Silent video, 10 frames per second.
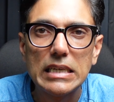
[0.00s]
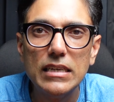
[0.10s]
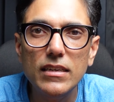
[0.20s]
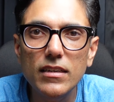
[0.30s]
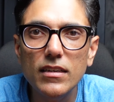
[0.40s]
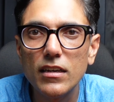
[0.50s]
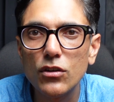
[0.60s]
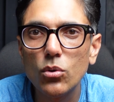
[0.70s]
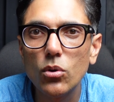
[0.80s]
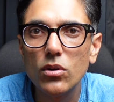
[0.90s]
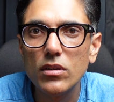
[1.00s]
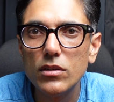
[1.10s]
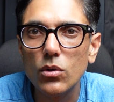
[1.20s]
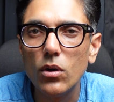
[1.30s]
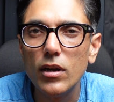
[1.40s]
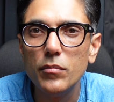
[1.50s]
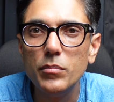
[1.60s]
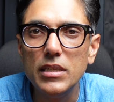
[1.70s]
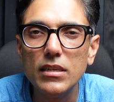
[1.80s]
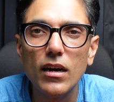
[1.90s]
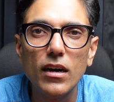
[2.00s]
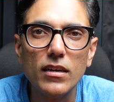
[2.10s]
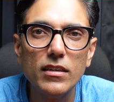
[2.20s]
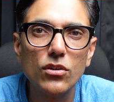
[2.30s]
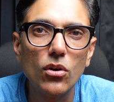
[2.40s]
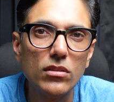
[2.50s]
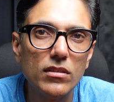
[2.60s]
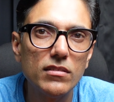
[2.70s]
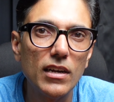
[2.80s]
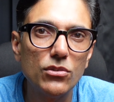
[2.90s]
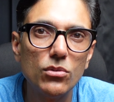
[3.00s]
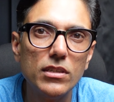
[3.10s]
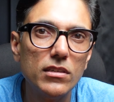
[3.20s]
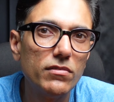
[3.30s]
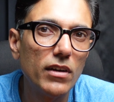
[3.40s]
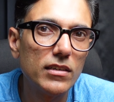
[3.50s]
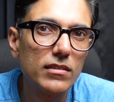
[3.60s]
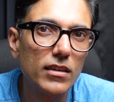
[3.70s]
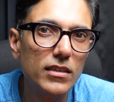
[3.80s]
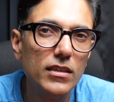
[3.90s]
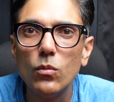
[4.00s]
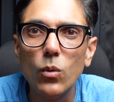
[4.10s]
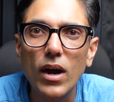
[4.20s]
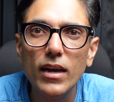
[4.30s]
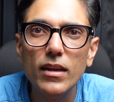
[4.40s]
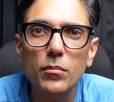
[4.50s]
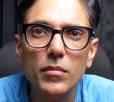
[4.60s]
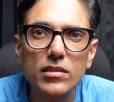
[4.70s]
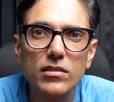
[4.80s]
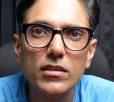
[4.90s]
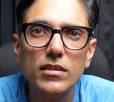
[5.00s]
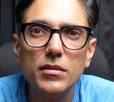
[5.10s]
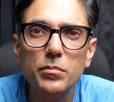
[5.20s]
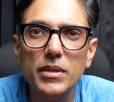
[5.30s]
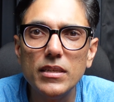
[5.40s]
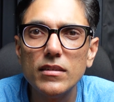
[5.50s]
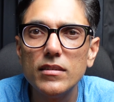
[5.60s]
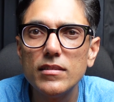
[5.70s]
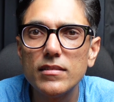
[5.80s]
Ghee and coconut oil being higher on the saturated fat side, while mustard, peanut,